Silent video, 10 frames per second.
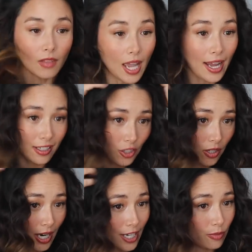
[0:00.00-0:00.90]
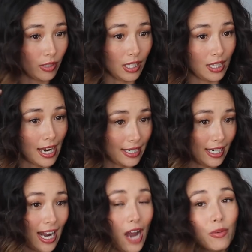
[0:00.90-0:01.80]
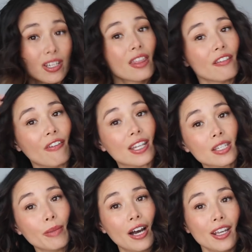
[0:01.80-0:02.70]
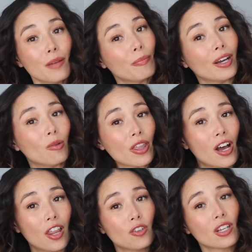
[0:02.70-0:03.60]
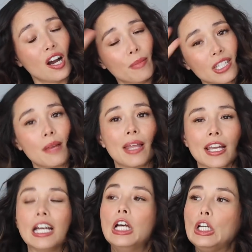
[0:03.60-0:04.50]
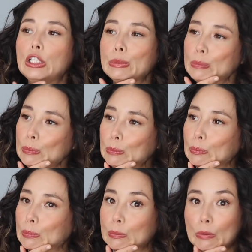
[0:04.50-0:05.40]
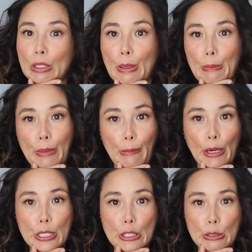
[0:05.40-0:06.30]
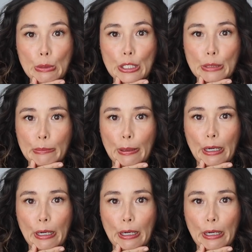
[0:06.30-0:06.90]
And you guys really liked it. I was on the fence about it, but with all those comments, I'm like, maybe I should do this more